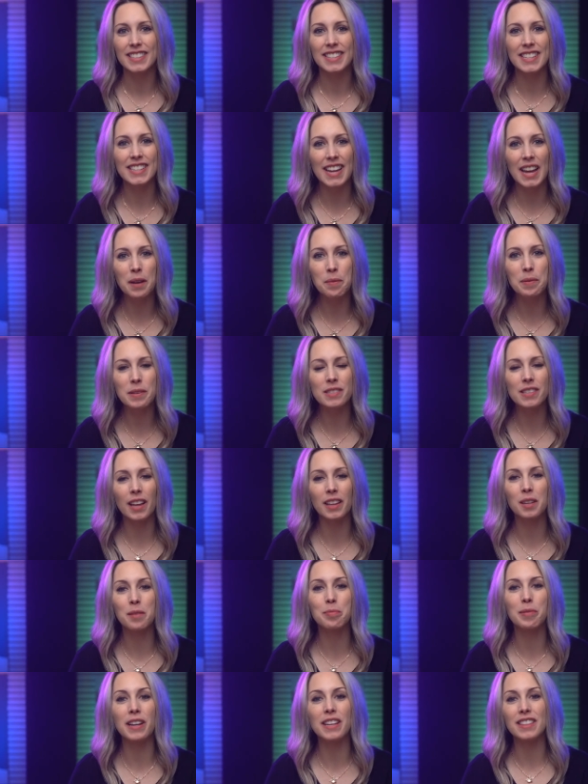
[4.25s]
Today we
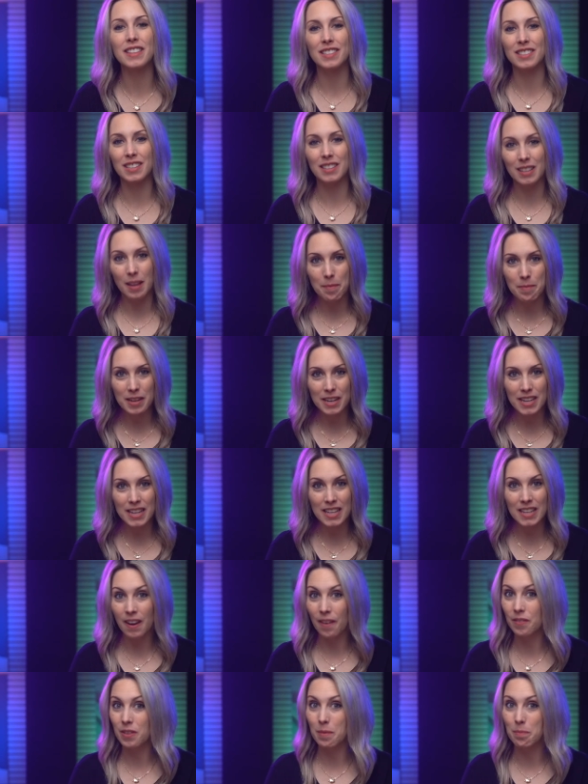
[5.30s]
celebrate the
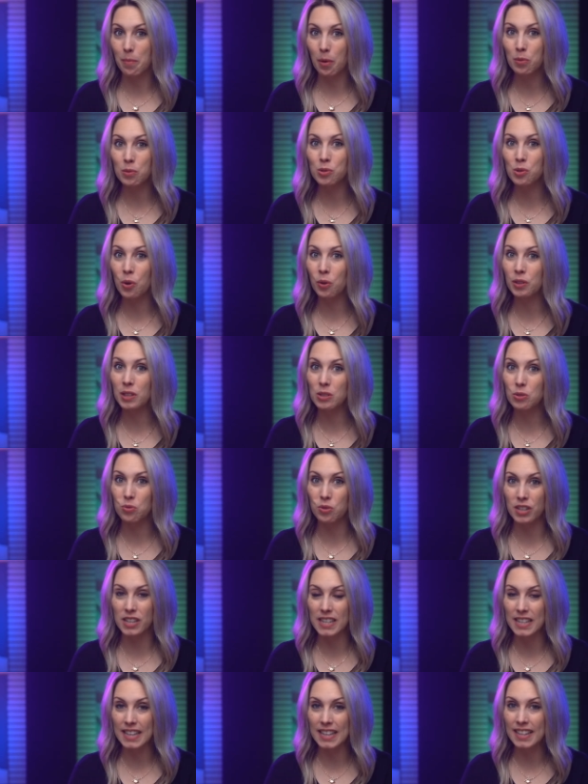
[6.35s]
solemnity of the Most Holy
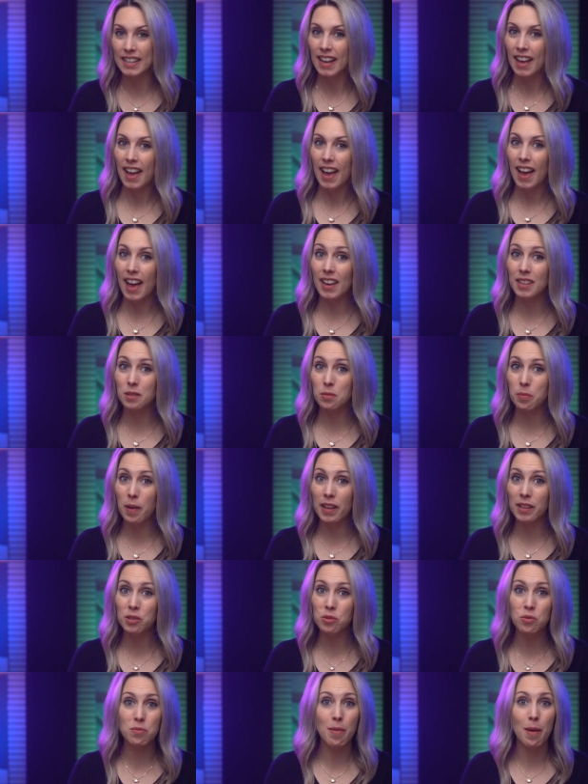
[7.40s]
Trinity, as
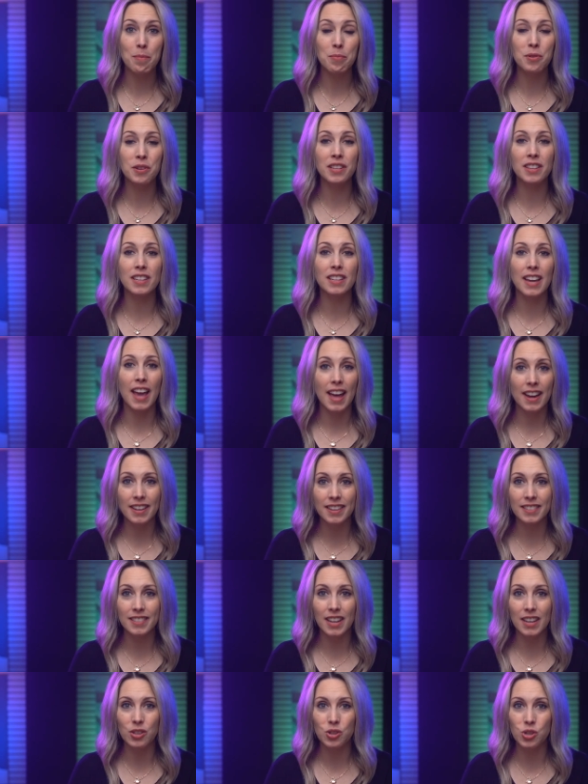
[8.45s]
well as remembering the
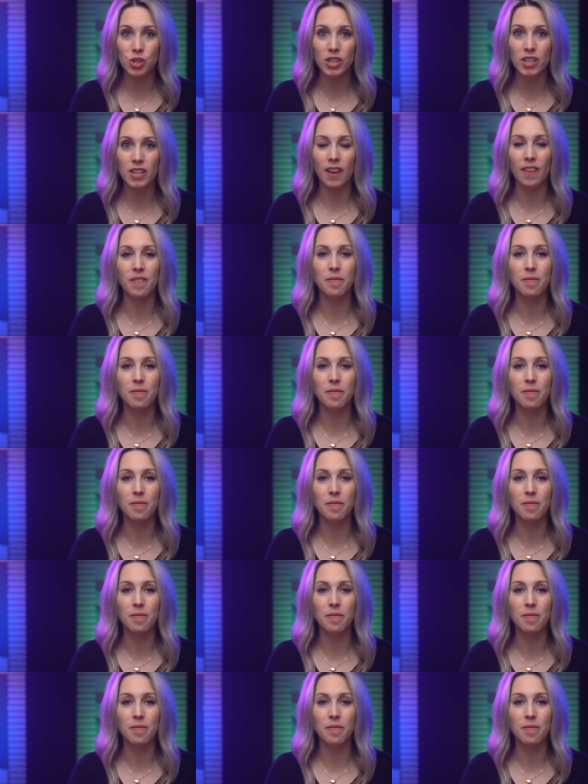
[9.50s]
canonization